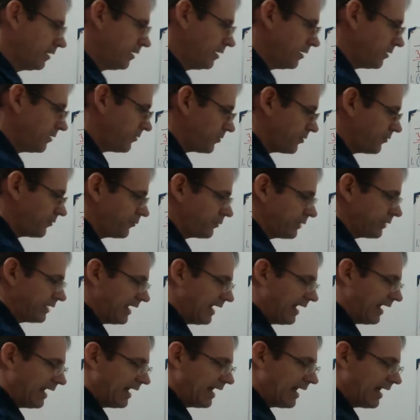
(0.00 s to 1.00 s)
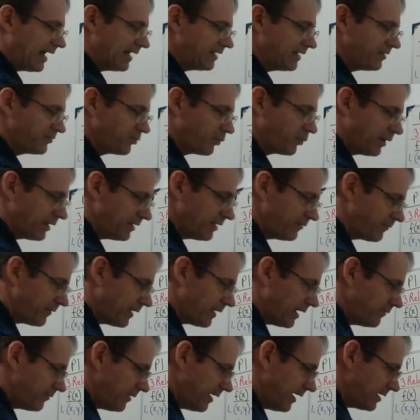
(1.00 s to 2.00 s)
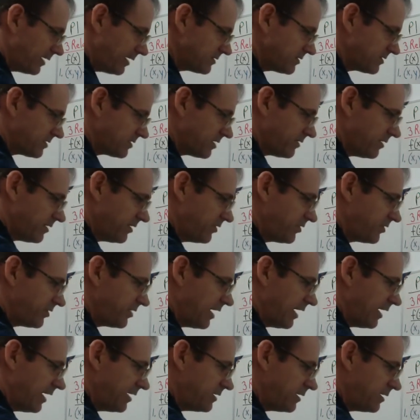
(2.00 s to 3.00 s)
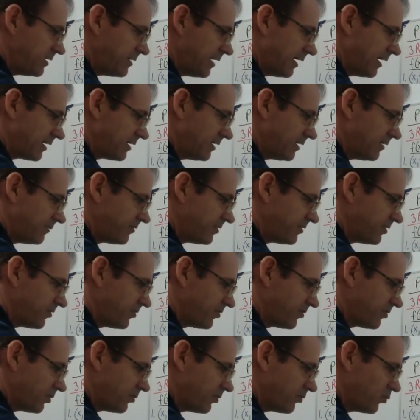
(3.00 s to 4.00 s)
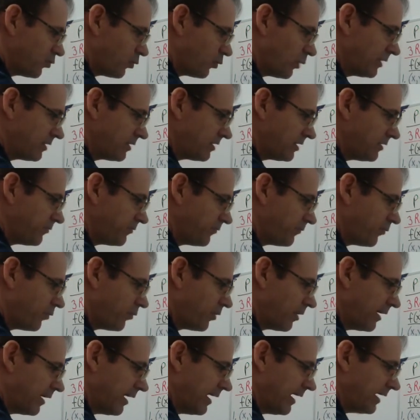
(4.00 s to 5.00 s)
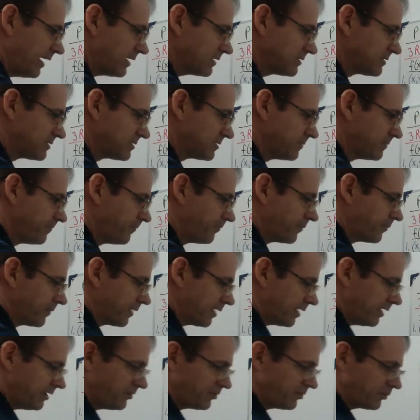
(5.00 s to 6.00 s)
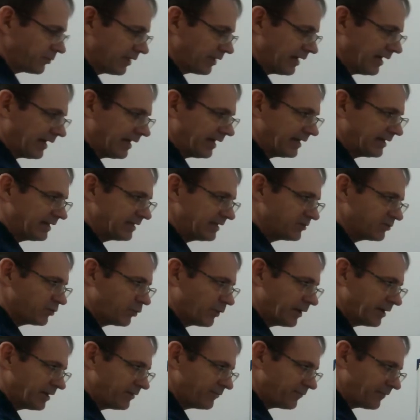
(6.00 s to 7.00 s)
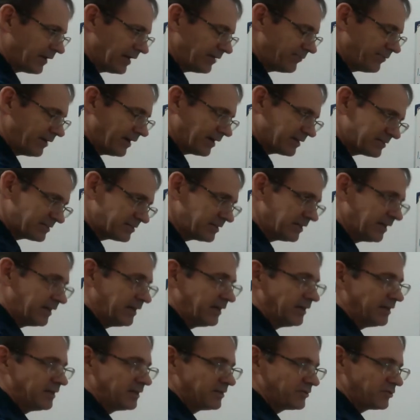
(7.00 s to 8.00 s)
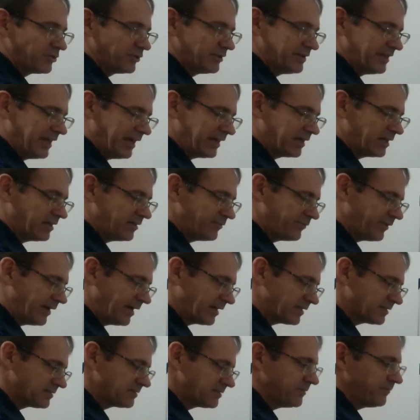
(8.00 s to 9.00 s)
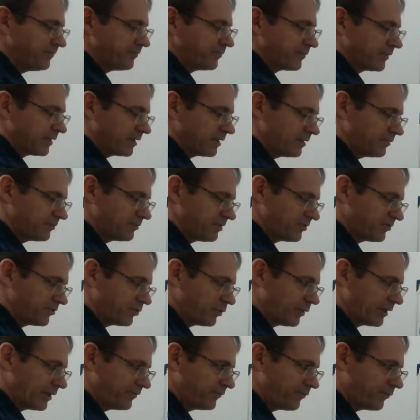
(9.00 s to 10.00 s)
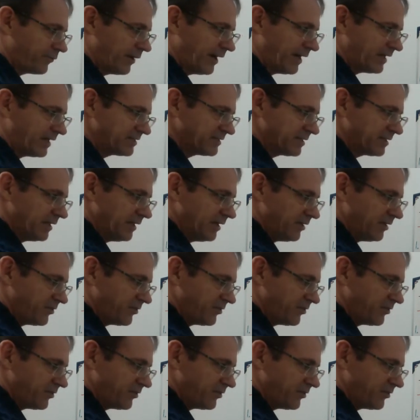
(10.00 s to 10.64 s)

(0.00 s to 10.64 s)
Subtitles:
So if we add 25x to this side, that gives us 24x. Okay, so we're adding 25x to a negative x, gives us 24x.